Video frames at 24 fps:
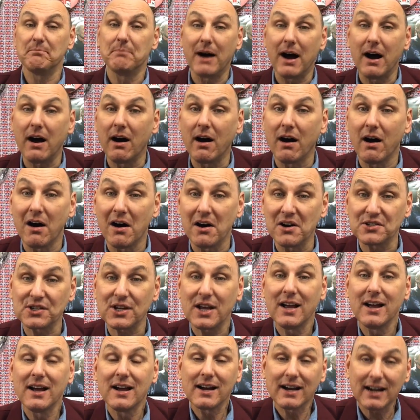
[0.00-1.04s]
Bars,
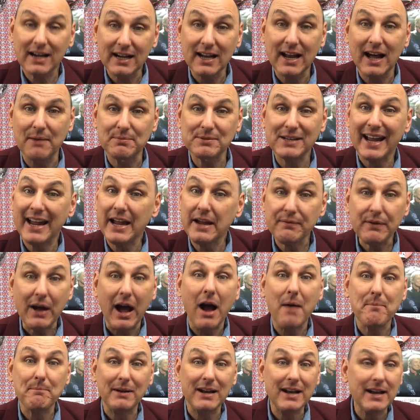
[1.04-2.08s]
clubs, even,
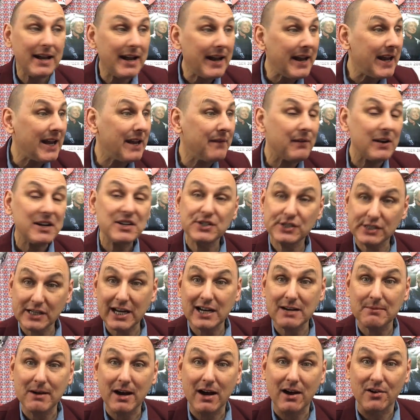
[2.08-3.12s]
I believe,
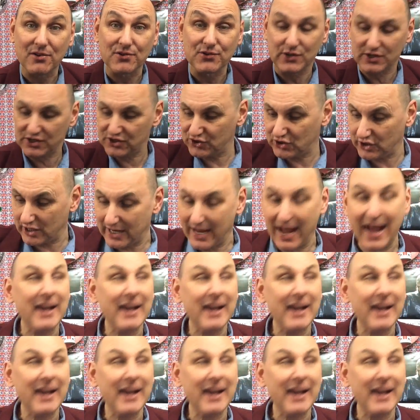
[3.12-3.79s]
cinemas this year.